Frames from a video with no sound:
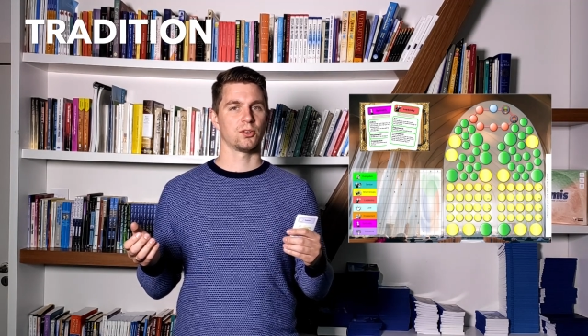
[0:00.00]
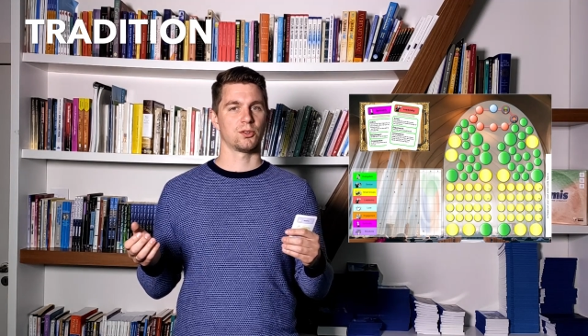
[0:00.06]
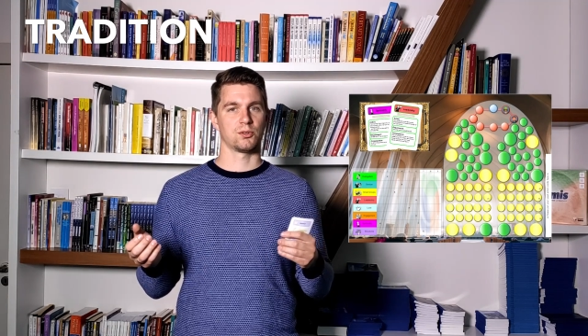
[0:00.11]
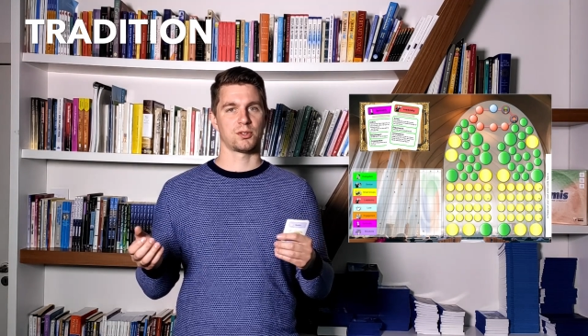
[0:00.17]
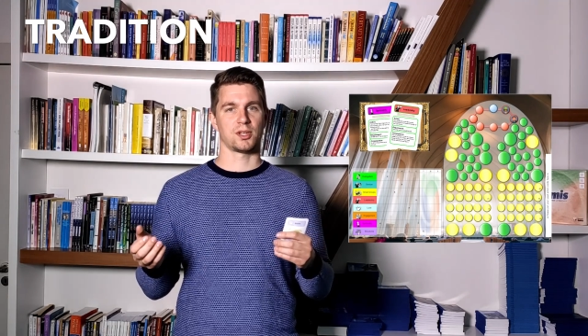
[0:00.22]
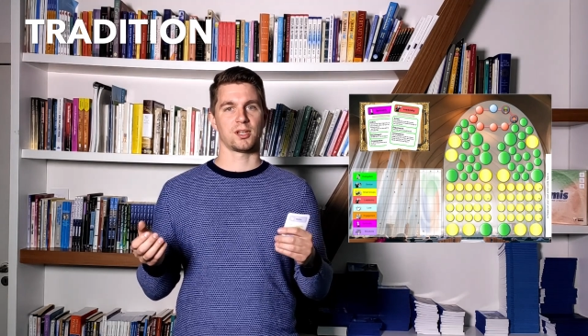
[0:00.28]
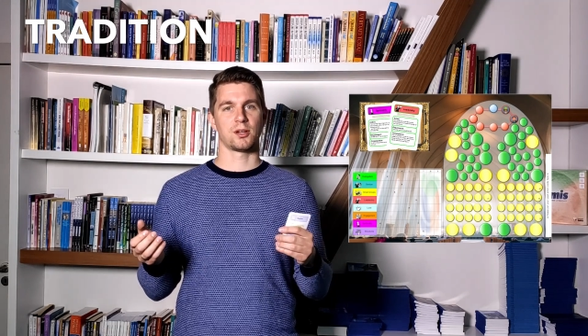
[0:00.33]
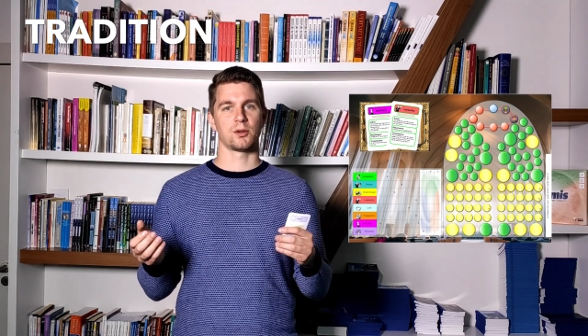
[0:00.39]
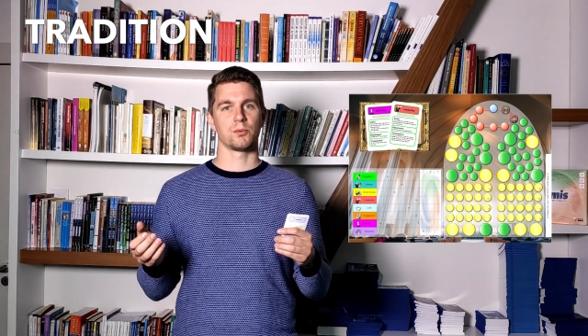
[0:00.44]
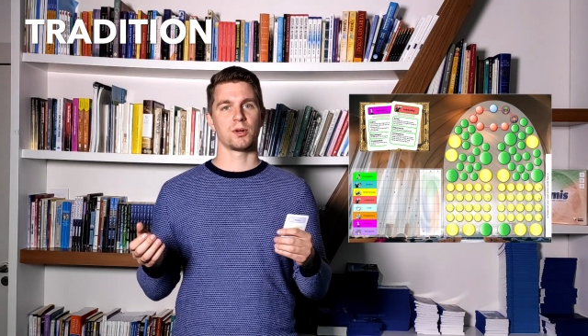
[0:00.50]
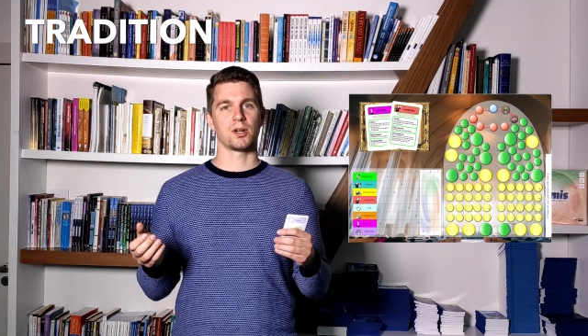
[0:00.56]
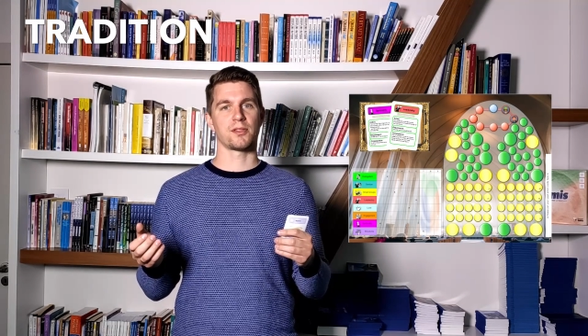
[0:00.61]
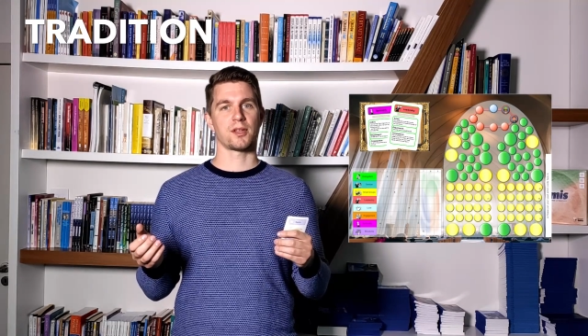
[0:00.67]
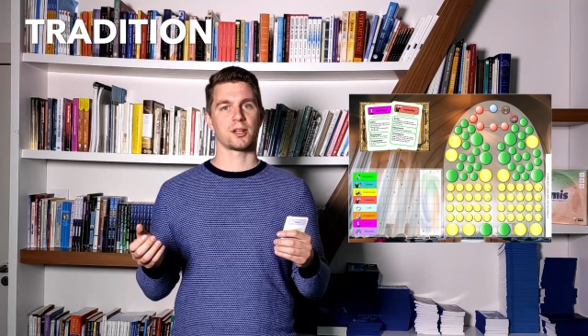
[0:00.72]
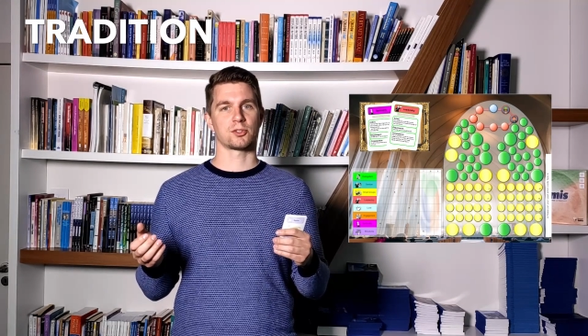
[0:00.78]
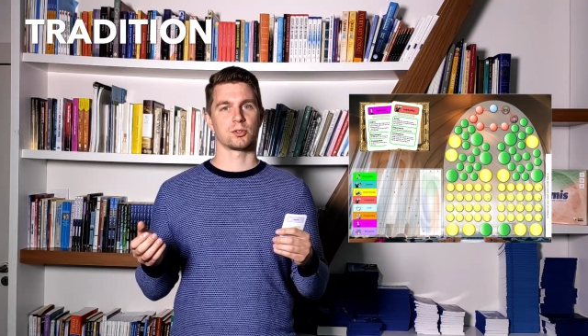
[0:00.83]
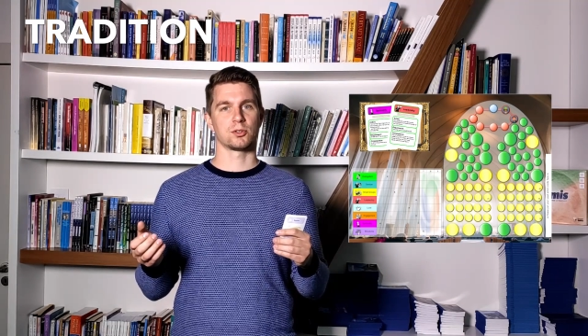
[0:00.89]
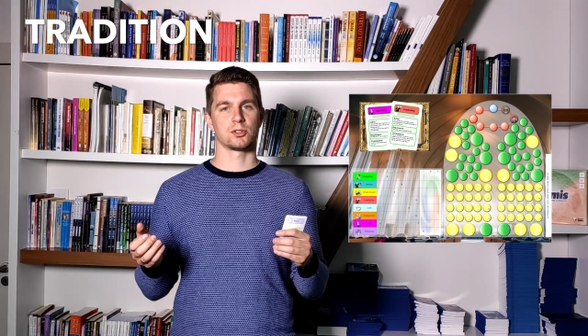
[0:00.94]
to take away
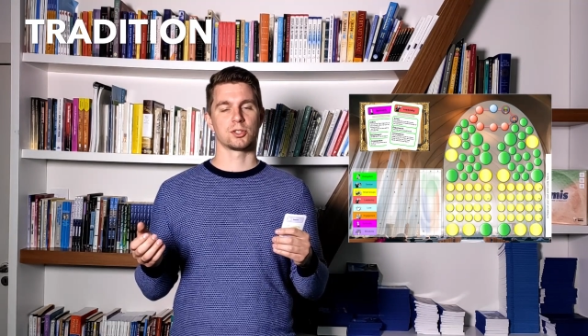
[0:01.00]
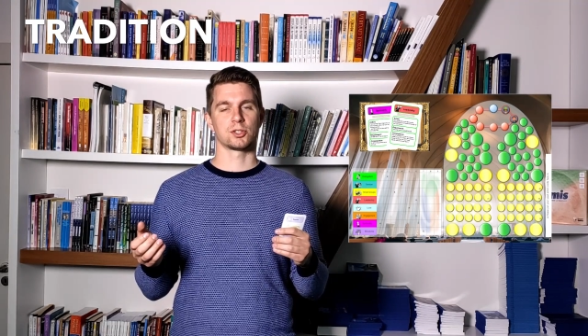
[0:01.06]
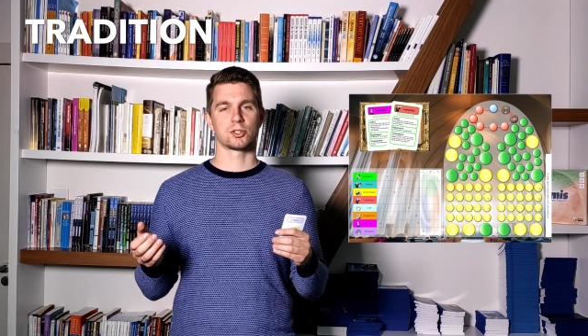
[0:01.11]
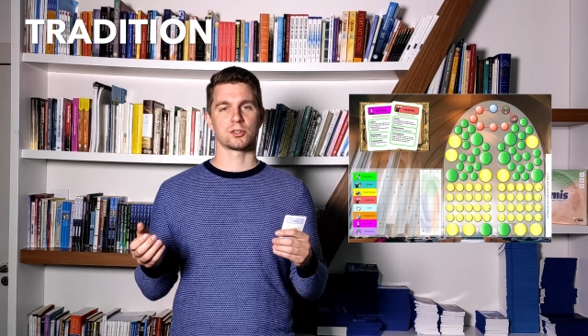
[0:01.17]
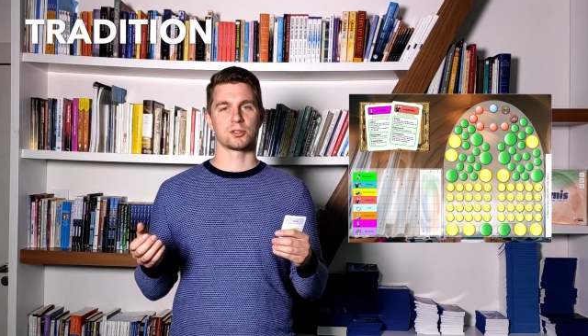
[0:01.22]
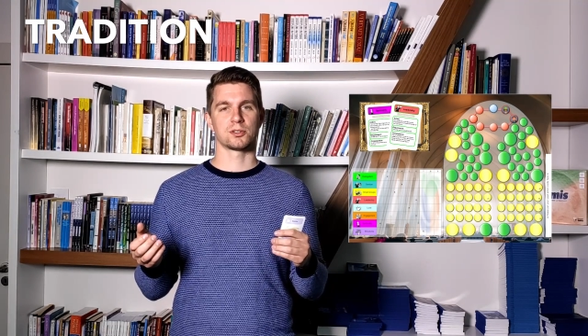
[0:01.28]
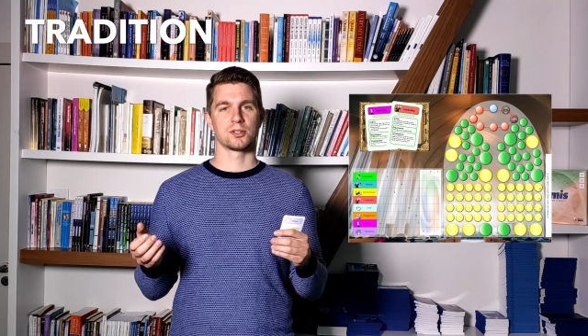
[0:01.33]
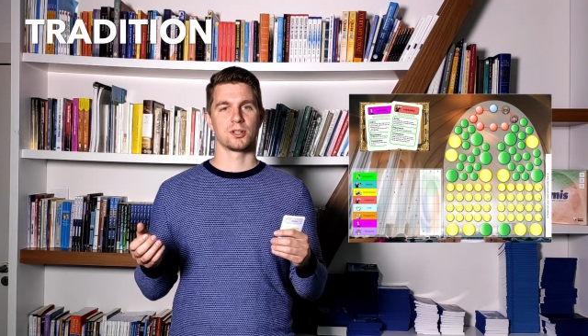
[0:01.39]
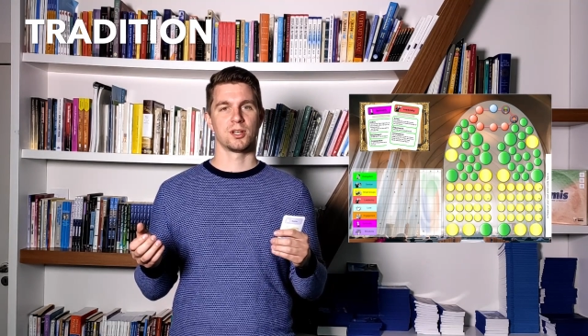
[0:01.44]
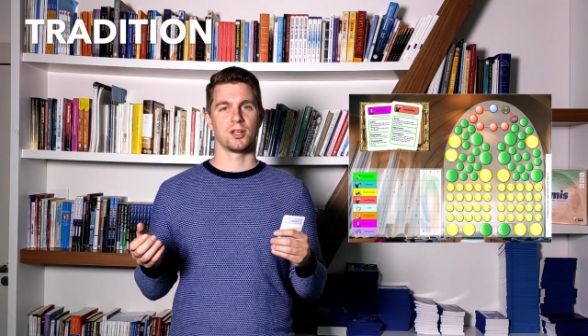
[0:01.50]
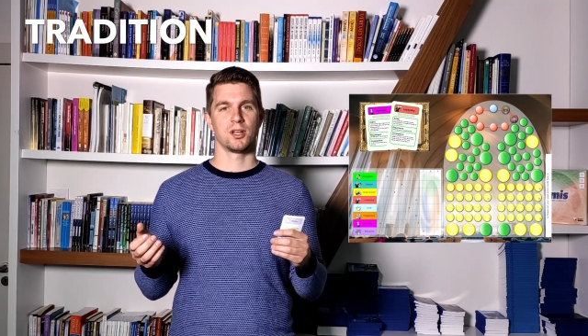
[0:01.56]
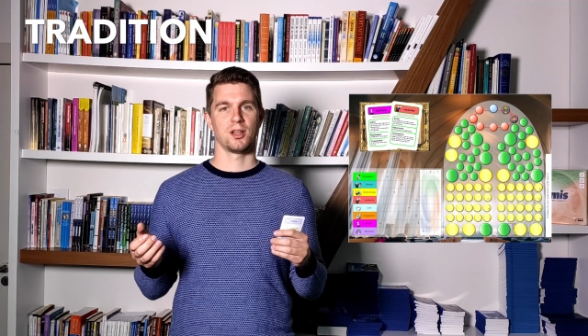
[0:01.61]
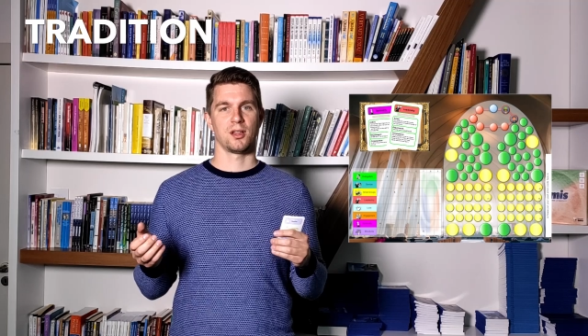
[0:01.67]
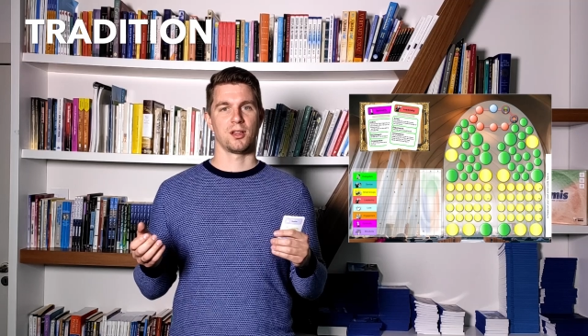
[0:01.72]
that tradition